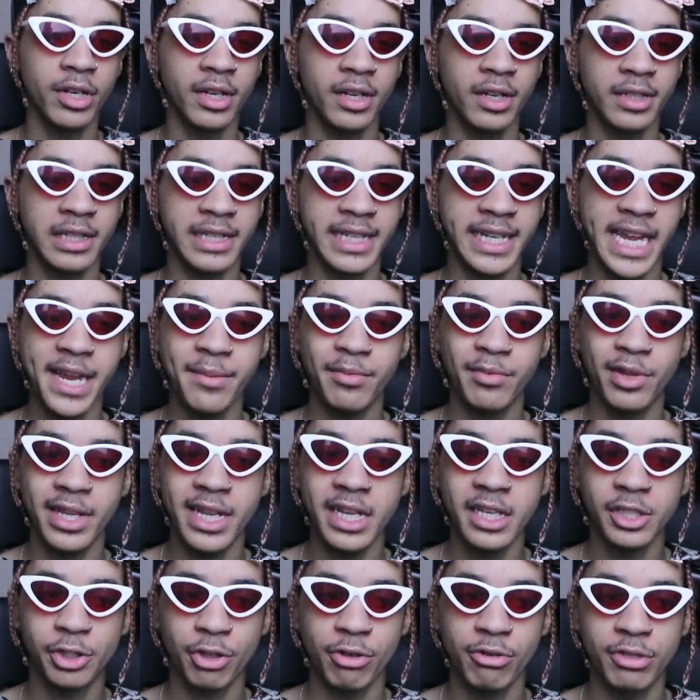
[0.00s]
gonna keep
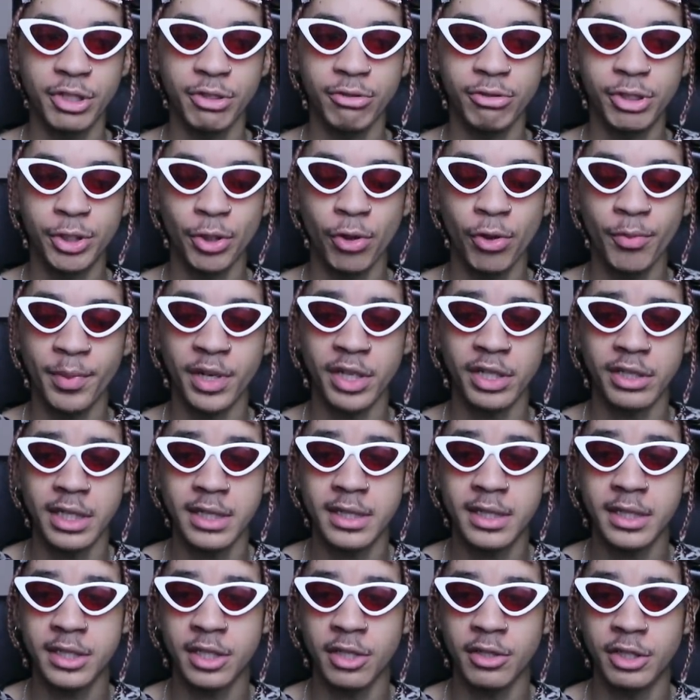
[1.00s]
the intro too short because
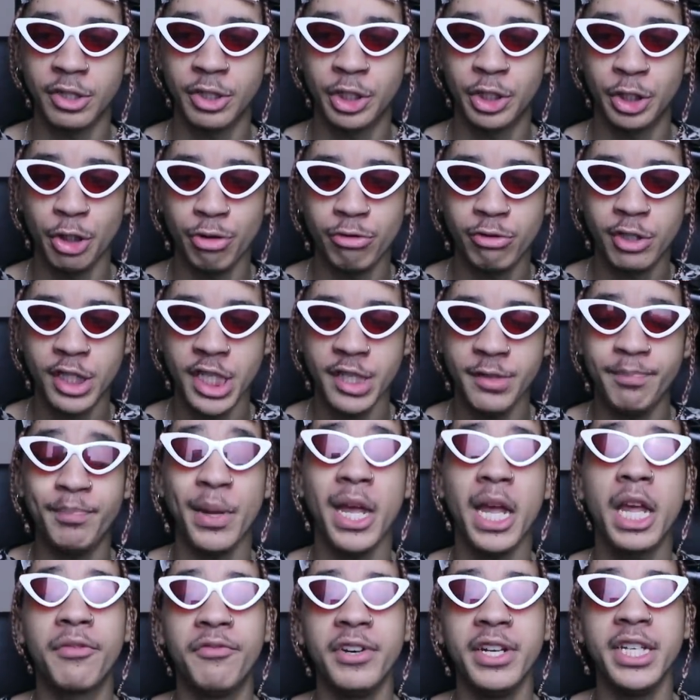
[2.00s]
this is a juicy
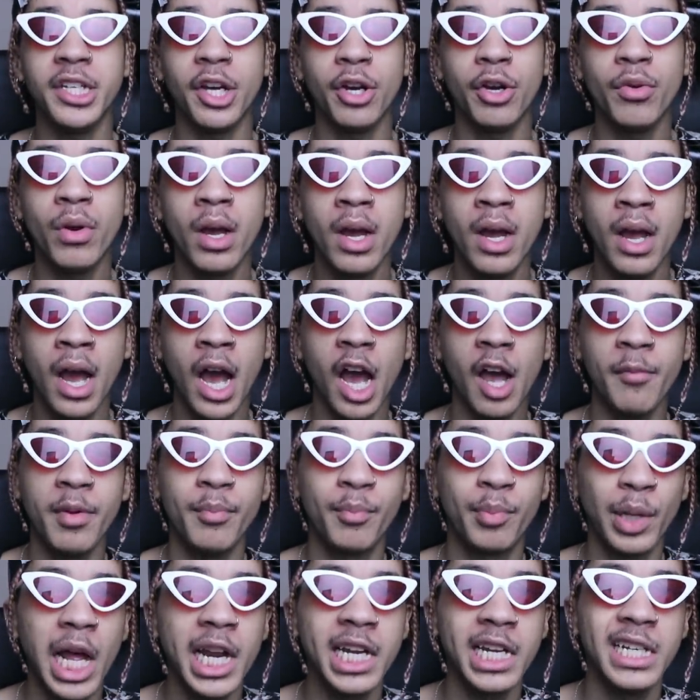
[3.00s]
big video. I've
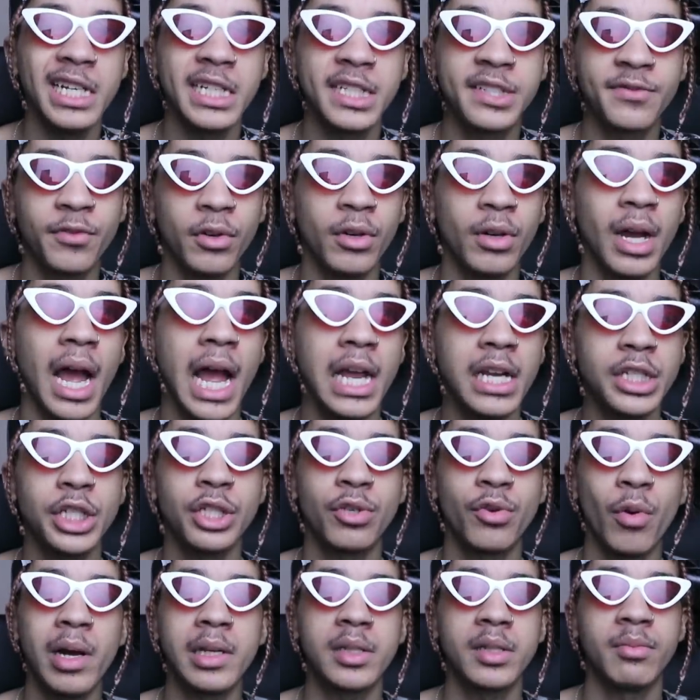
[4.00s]
been planning this for
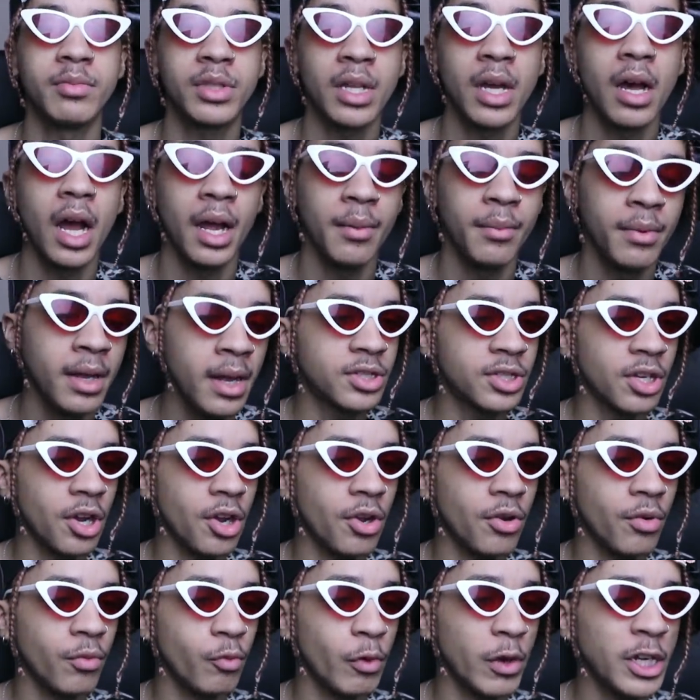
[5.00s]
actually quite some time.
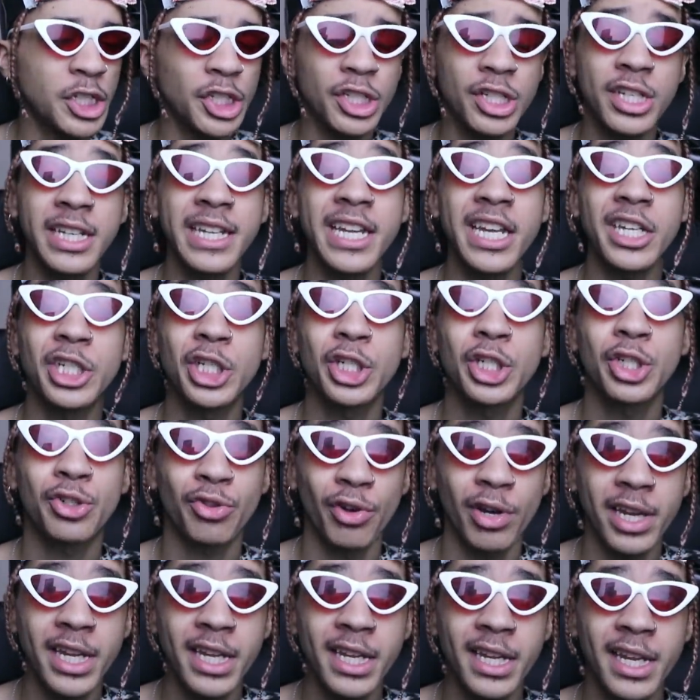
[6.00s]
So we're just gonna get
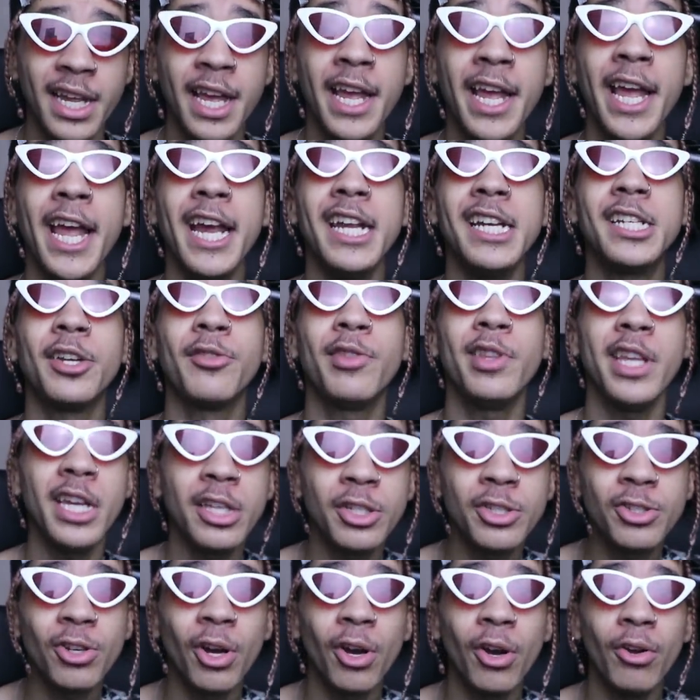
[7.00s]
straight into the
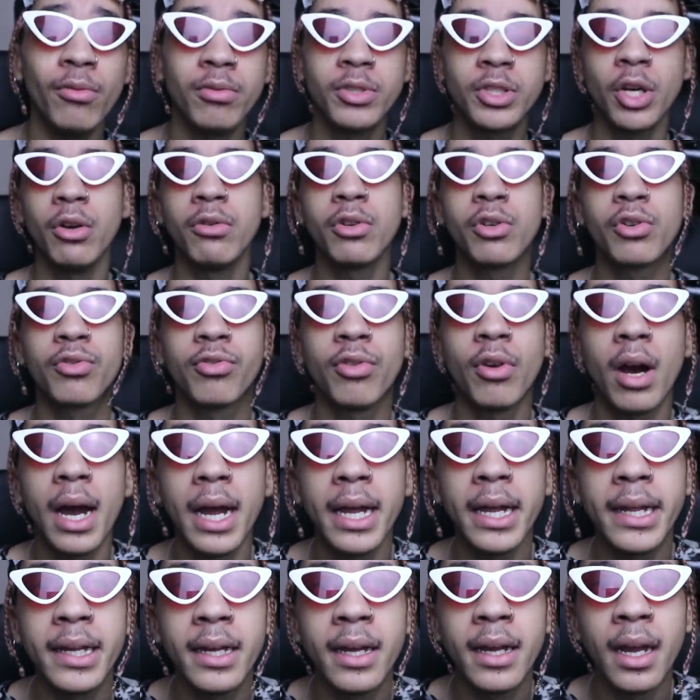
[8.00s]
intro. Don't
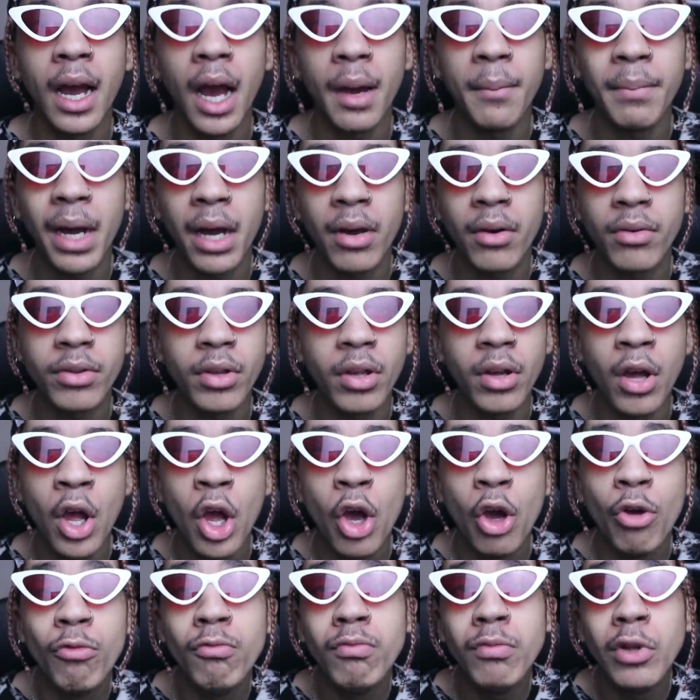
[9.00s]
cry about the,
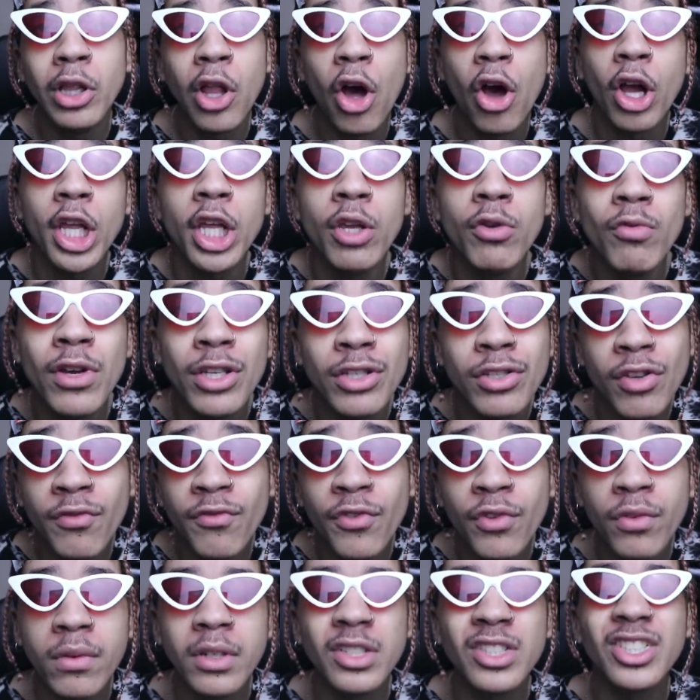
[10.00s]
oh, Balarke, where's the
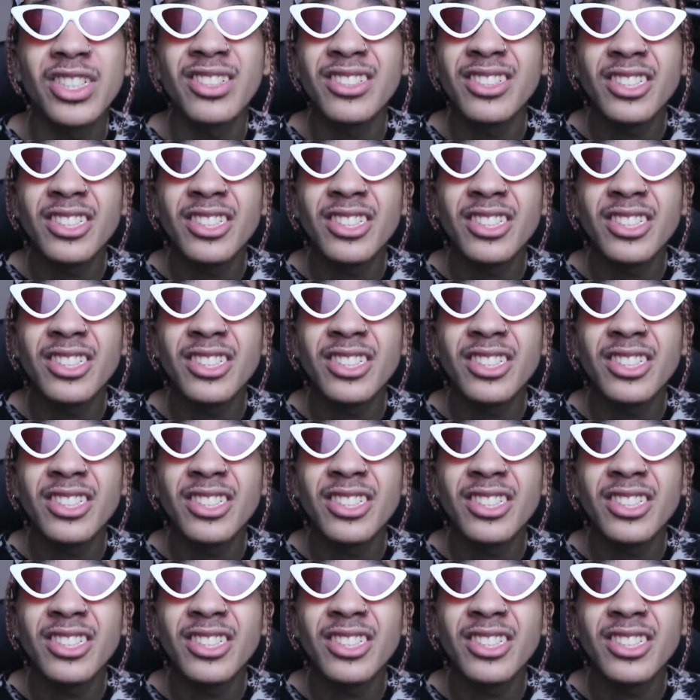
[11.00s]
food?